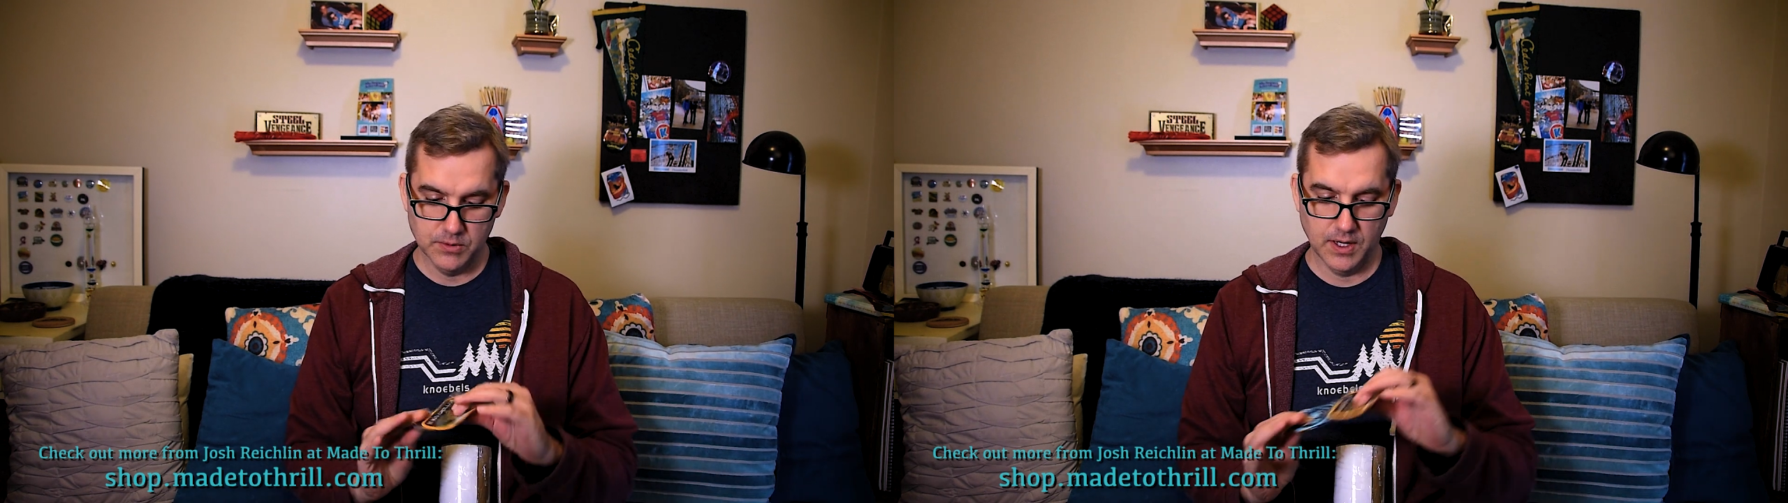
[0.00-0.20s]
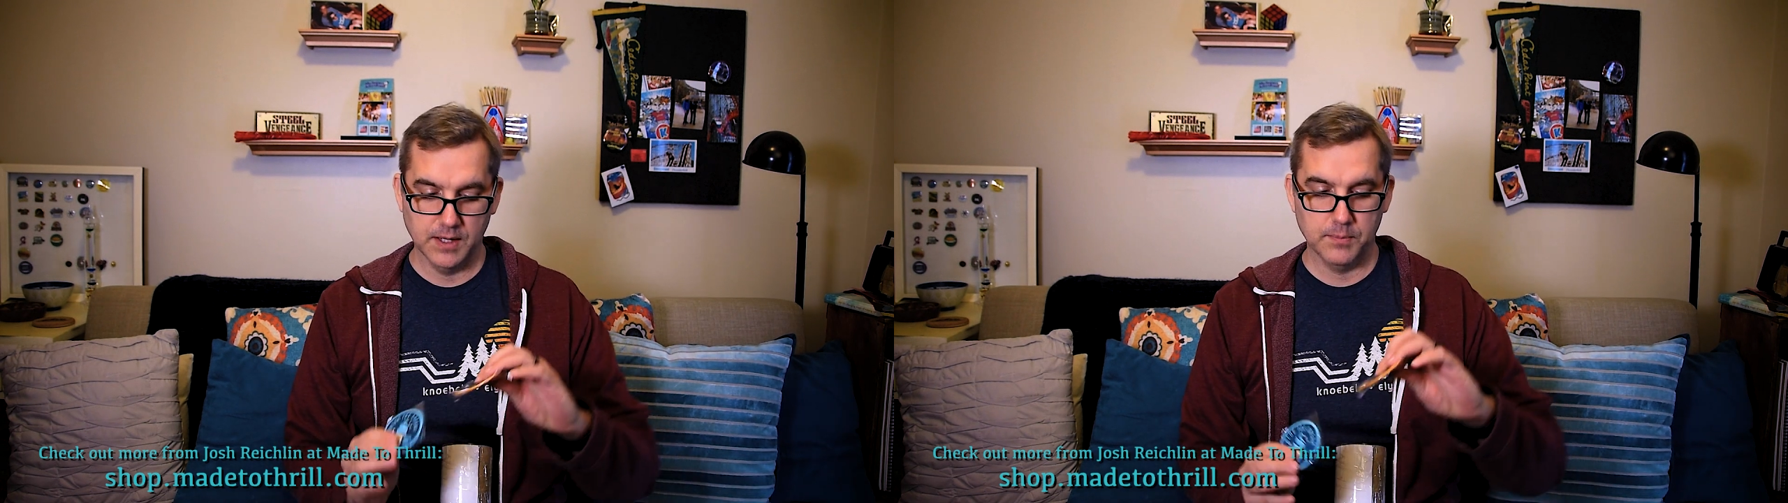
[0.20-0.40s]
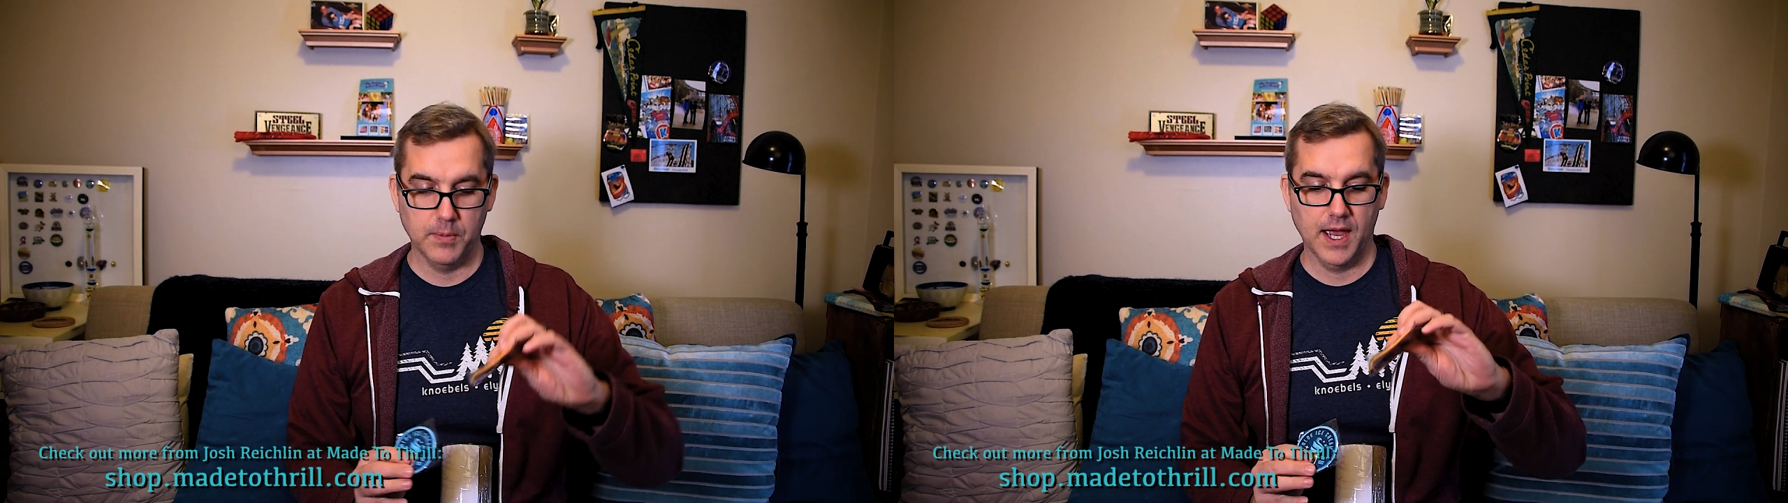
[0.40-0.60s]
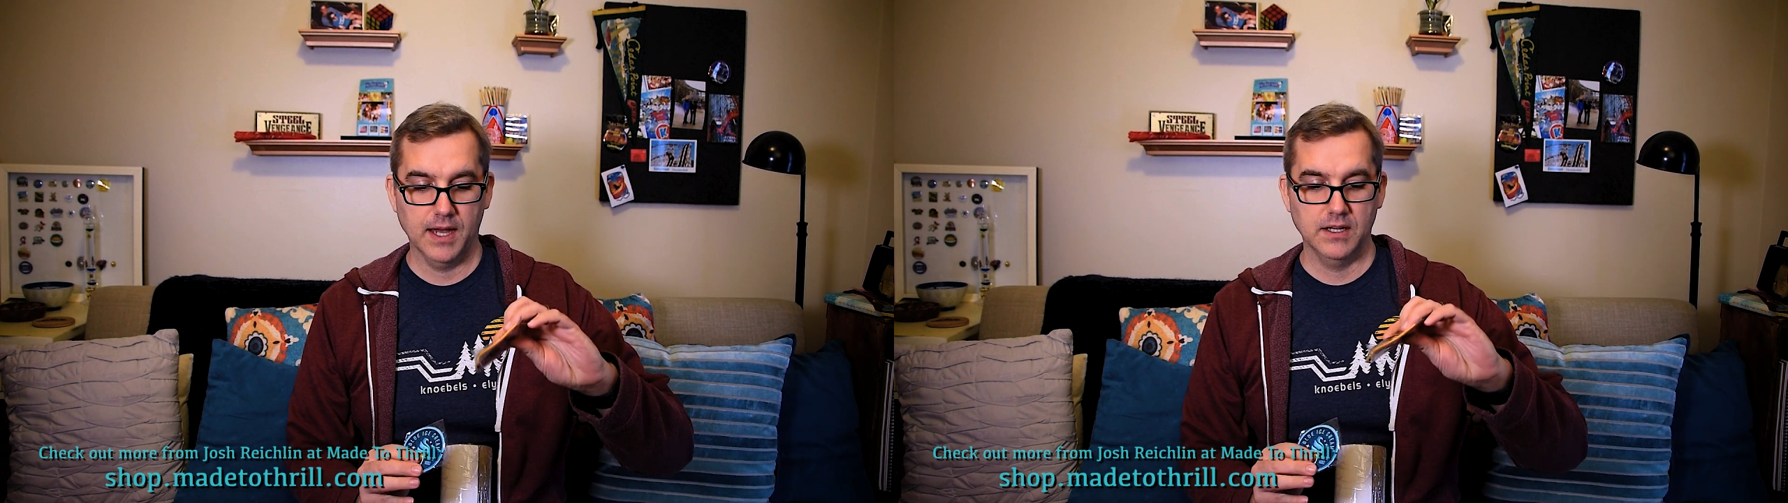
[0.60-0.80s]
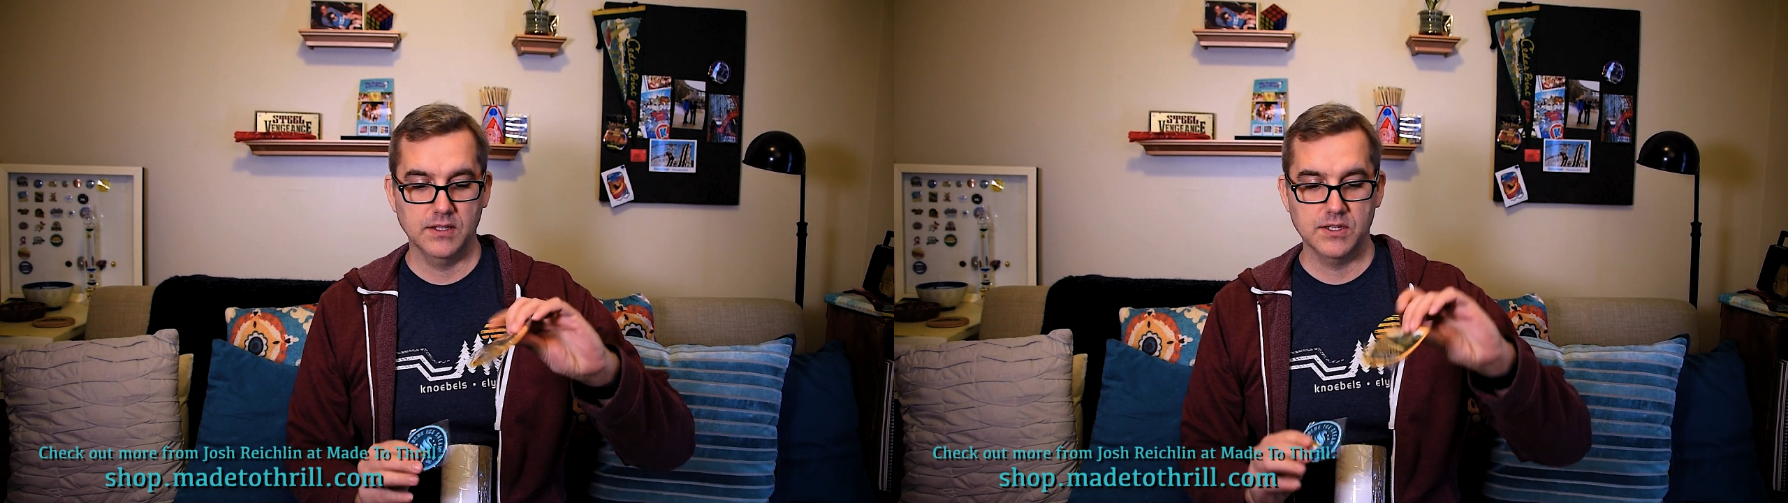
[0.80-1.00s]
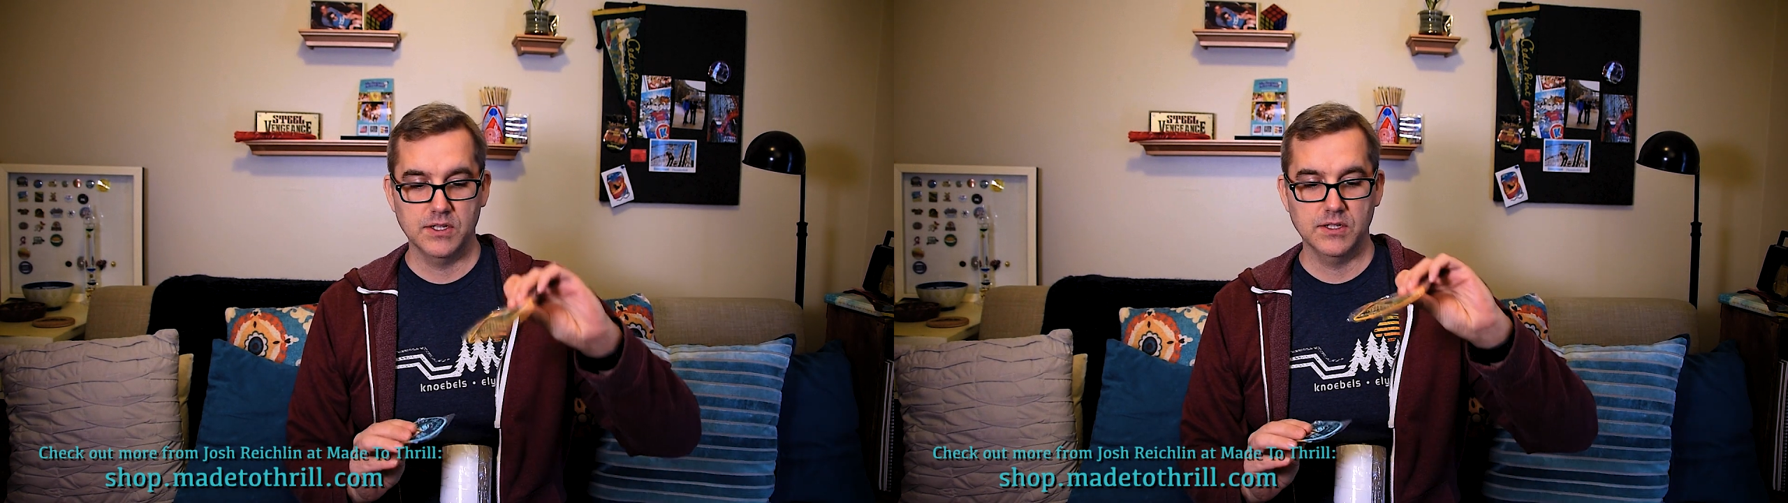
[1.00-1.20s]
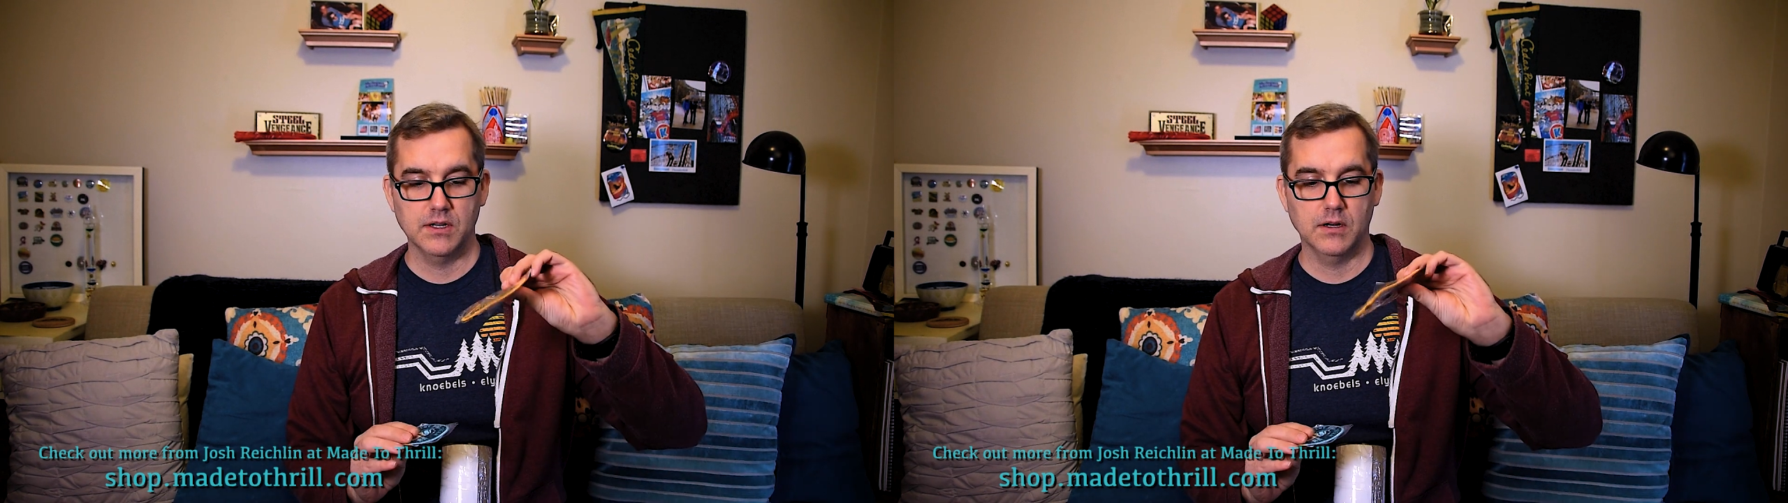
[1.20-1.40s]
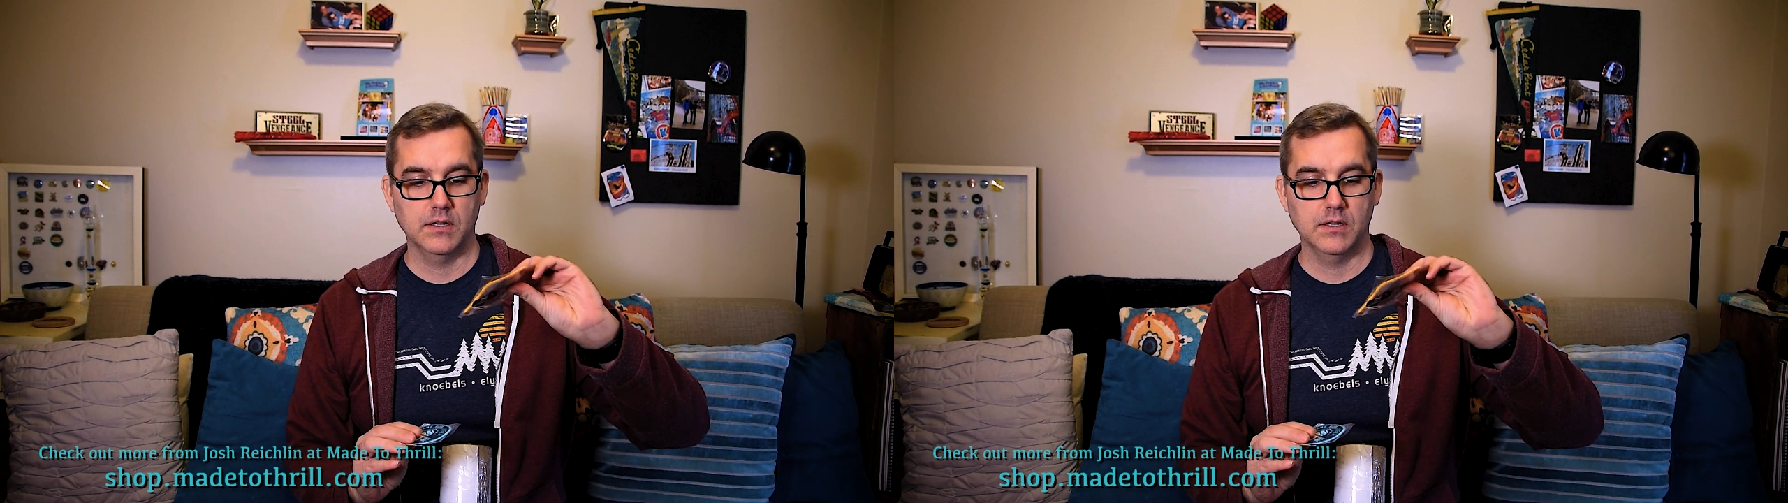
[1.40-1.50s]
great patches,